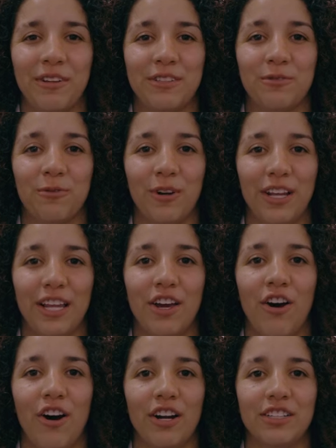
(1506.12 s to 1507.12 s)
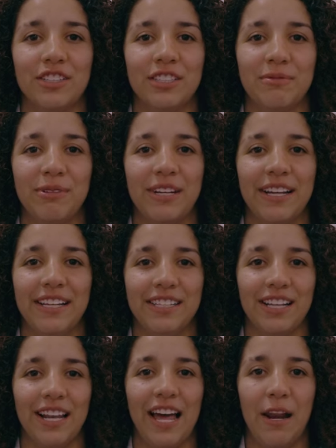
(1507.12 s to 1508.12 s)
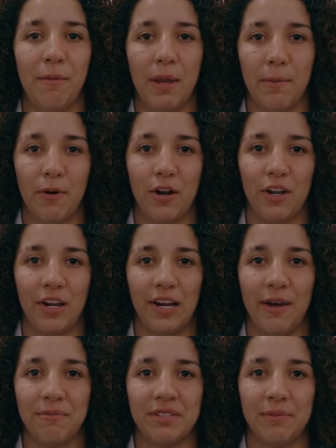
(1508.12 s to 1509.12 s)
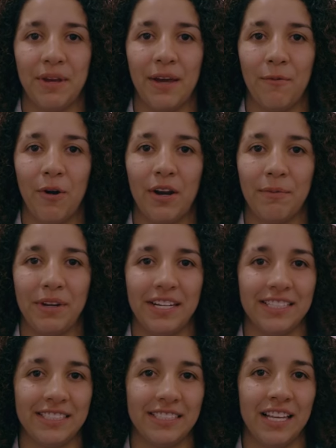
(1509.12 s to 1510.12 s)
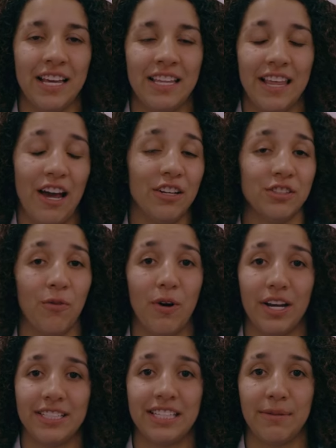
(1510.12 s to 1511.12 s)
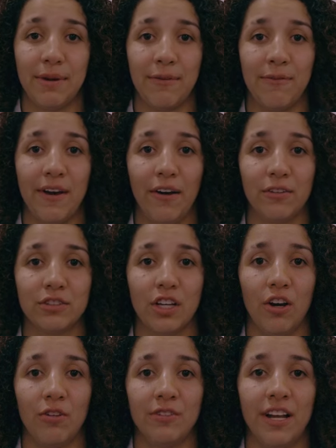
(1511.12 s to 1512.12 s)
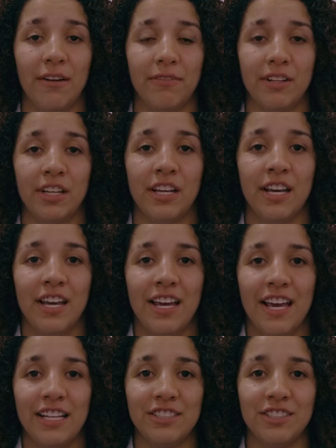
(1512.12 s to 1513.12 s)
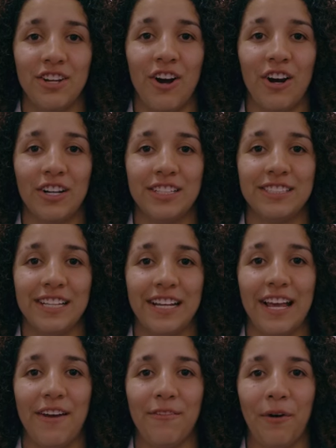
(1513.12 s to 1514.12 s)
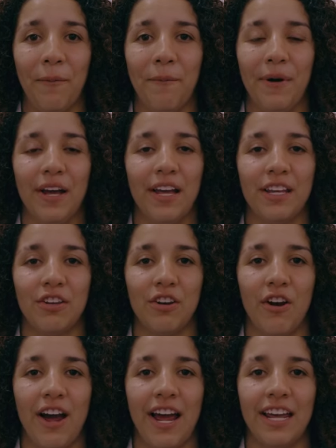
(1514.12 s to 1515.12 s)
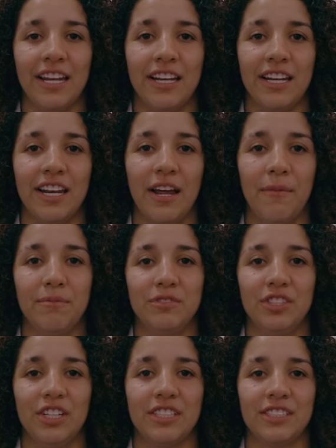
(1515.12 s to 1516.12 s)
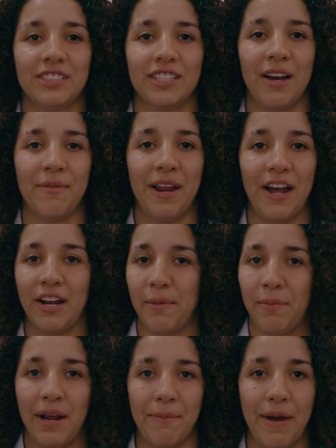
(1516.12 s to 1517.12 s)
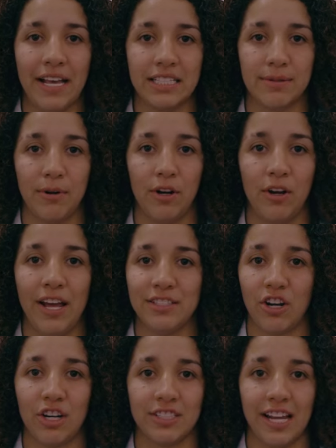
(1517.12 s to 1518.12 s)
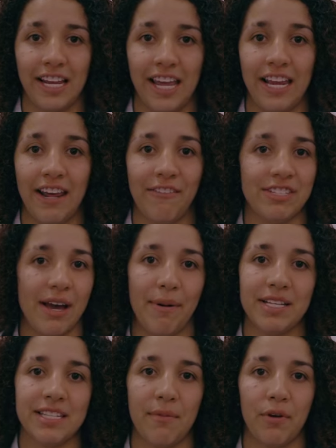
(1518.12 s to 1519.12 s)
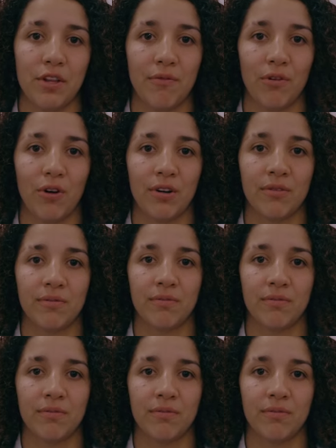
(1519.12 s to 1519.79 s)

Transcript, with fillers: it's really hard just because a lot of people are looking up to me and wanting me to. They also want to see me fail. So definitely, it's the hardest thing ever. But you know, I ended up just coming out here and playing basketball as hard as I can every time I step on the floor.